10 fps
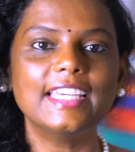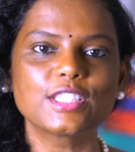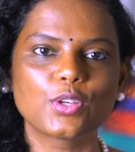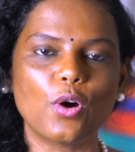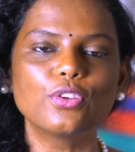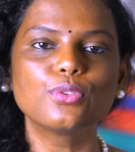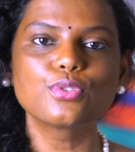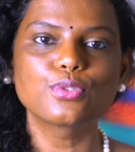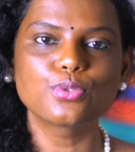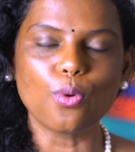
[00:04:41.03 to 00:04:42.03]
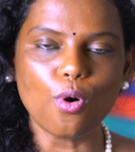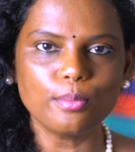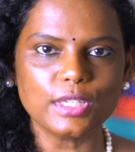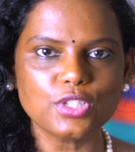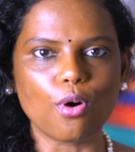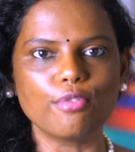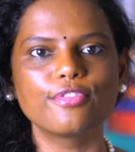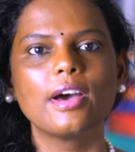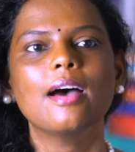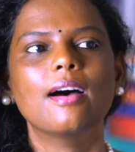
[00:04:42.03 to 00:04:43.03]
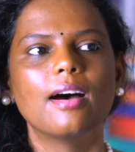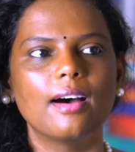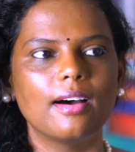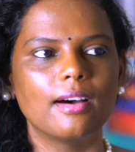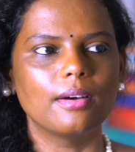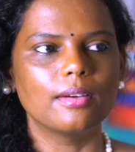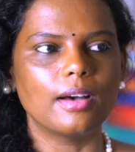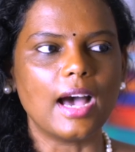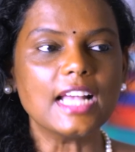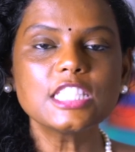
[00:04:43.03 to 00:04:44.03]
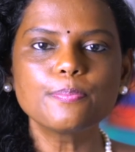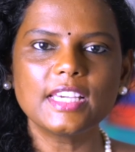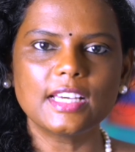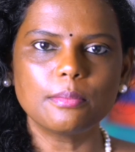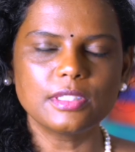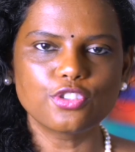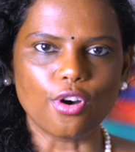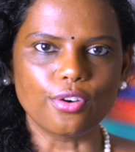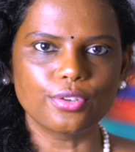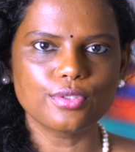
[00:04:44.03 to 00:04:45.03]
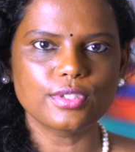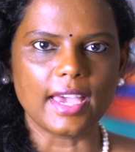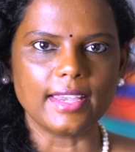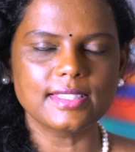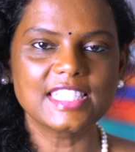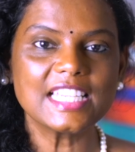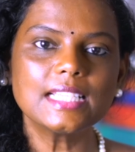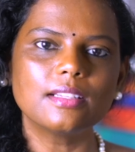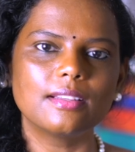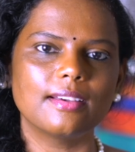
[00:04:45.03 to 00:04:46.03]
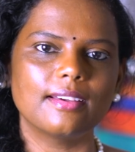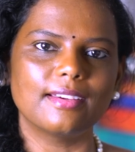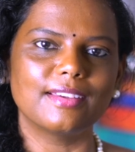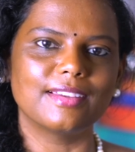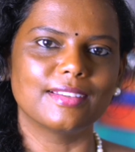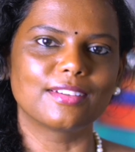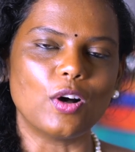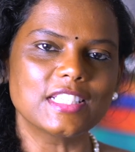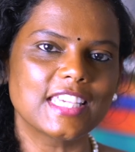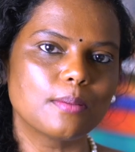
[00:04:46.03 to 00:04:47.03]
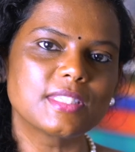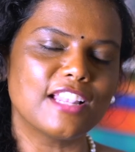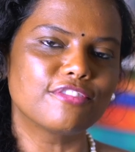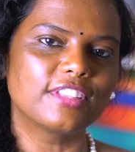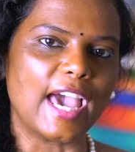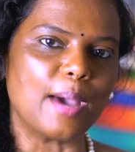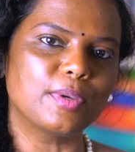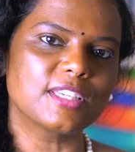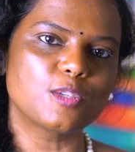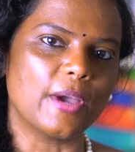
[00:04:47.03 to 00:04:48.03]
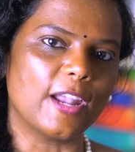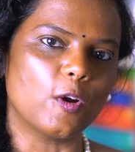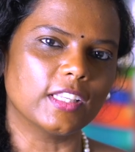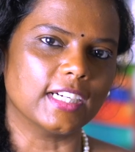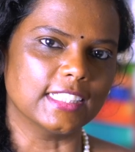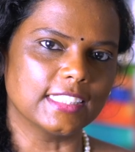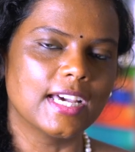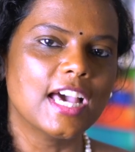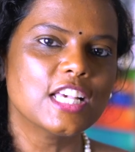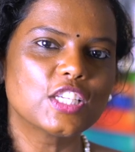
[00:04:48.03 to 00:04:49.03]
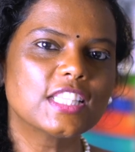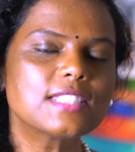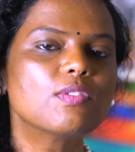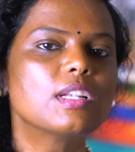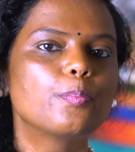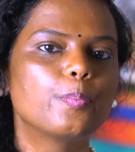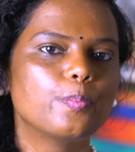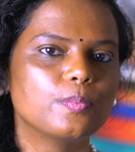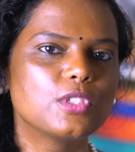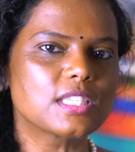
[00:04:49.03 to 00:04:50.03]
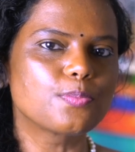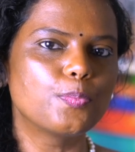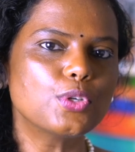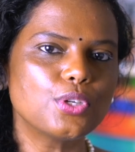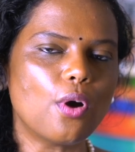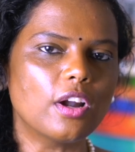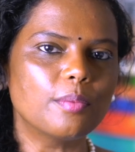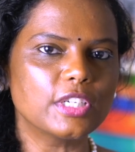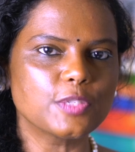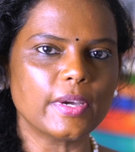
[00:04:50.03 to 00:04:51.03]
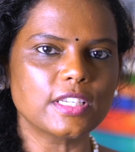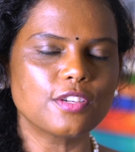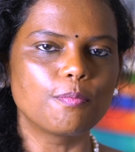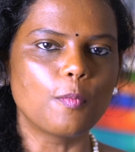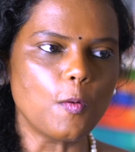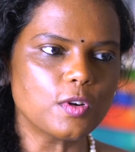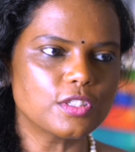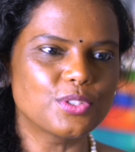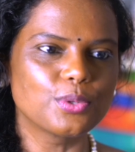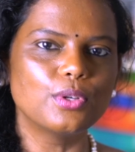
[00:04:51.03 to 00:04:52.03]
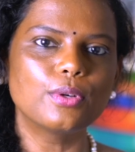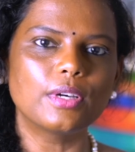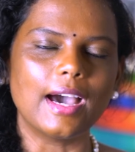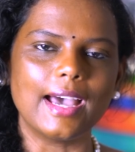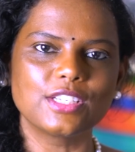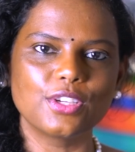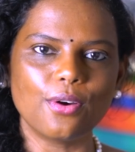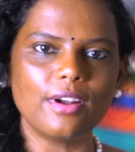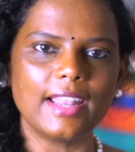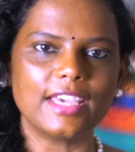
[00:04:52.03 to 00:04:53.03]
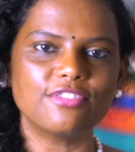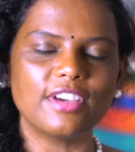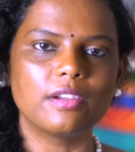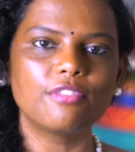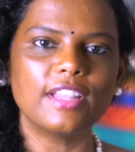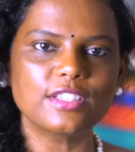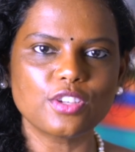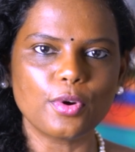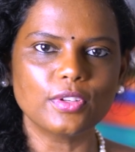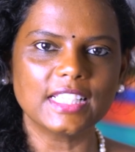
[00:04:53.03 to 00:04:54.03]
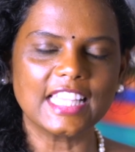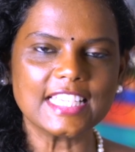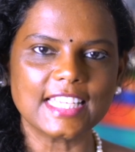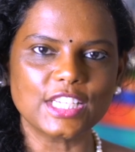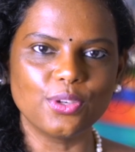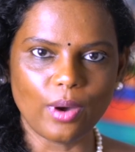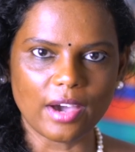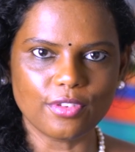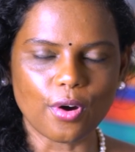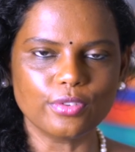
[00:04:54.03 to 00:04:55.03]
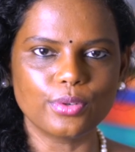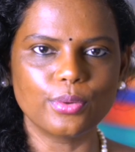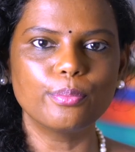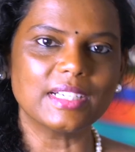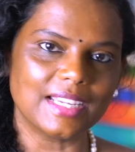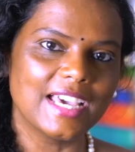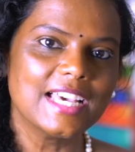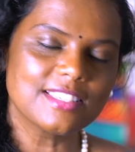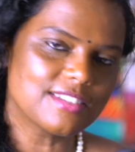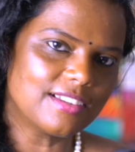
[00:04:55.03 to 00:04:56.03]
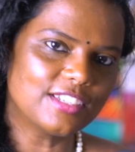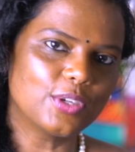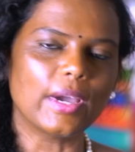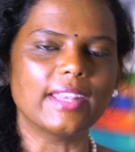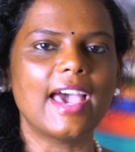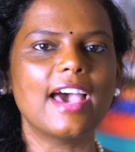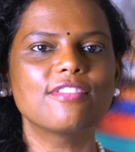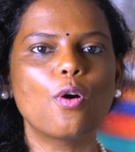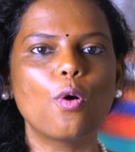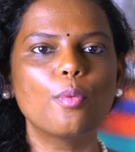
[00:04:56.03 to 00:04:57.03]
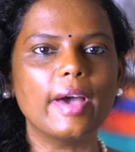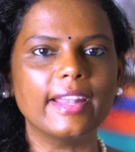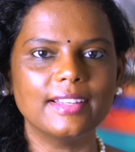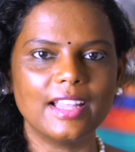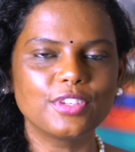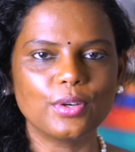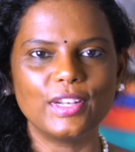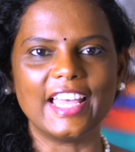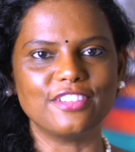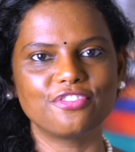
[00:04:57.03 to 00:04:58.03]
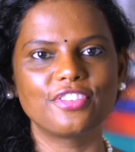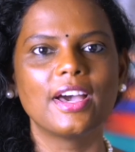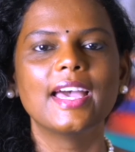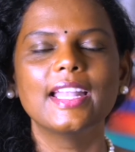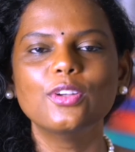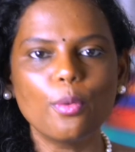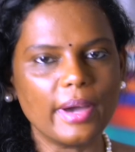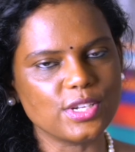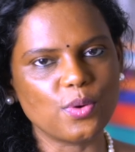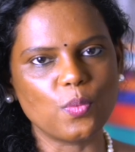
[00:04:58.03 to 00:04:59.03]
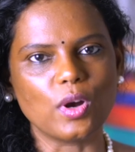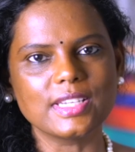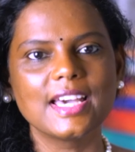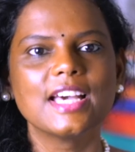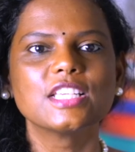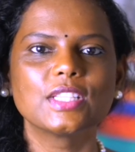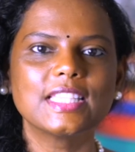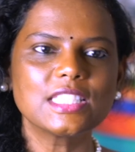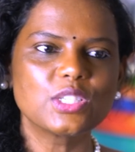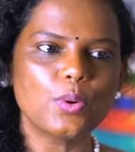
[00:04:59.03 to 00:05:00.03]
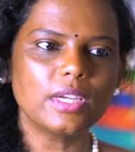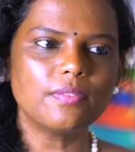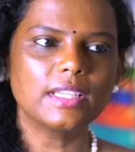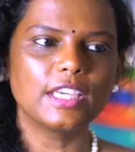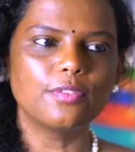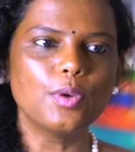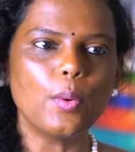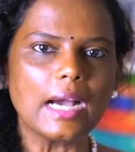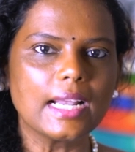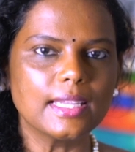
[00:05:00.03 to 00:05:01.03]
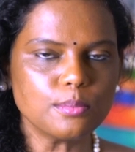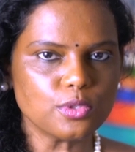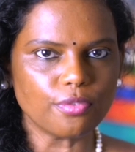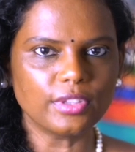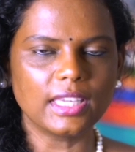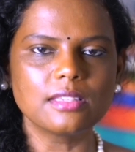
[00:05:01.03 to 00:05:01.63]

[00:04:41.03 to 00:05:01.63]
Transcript: he has gone through so much of uh, unspeakable sorrows and still calls himself the happiest man on the earth so this will just put you on a perspective mode to look at your life and reflect upon the things that you have gone through but still you can have hope and love your life no matter what so this story will give you a glimpse of the